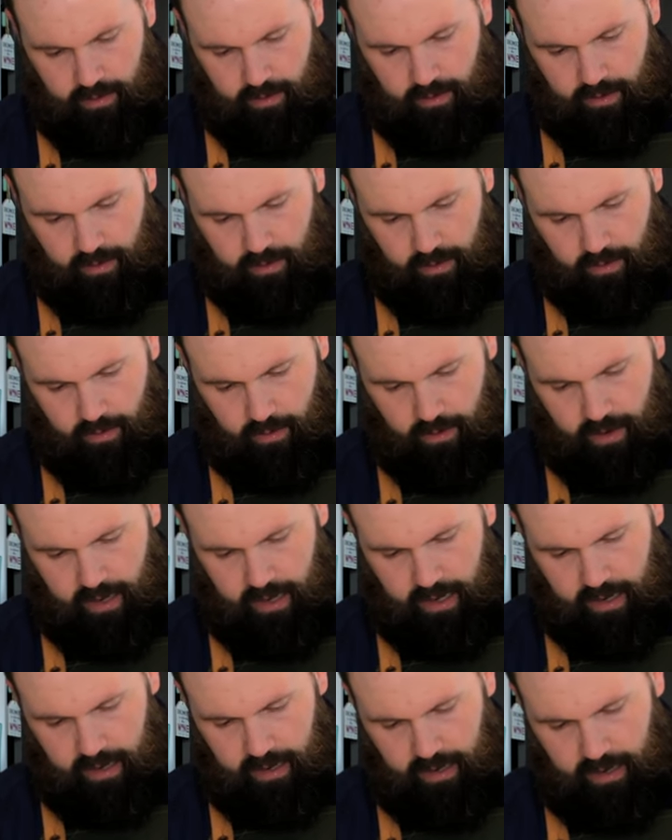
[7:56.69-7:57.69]
We're gonna go ahead
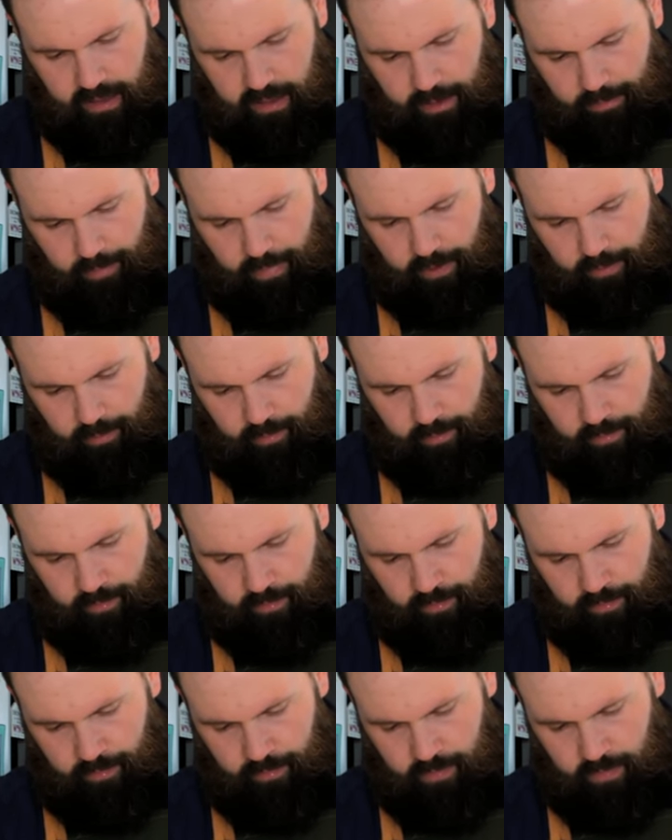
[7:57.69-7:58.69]
and clip him
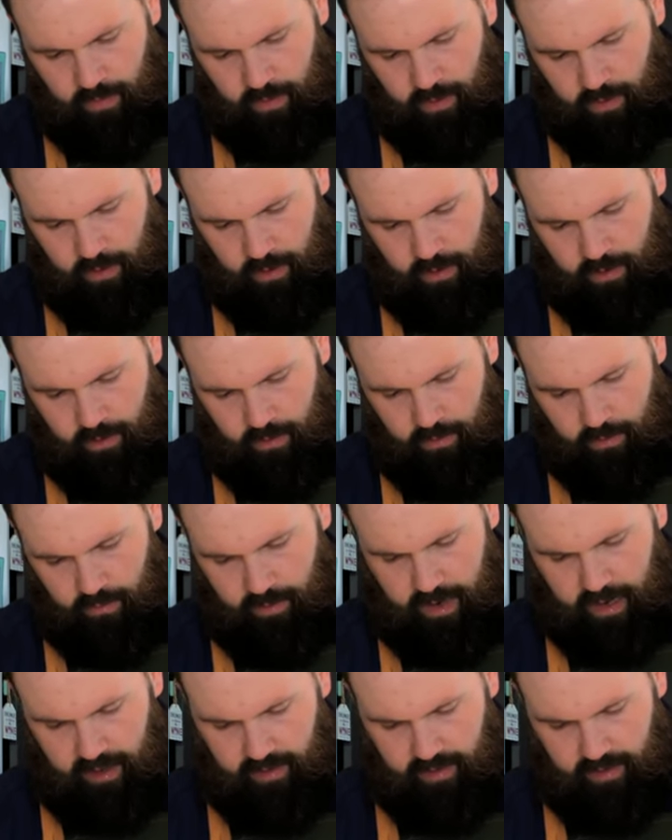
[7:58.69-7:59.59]
right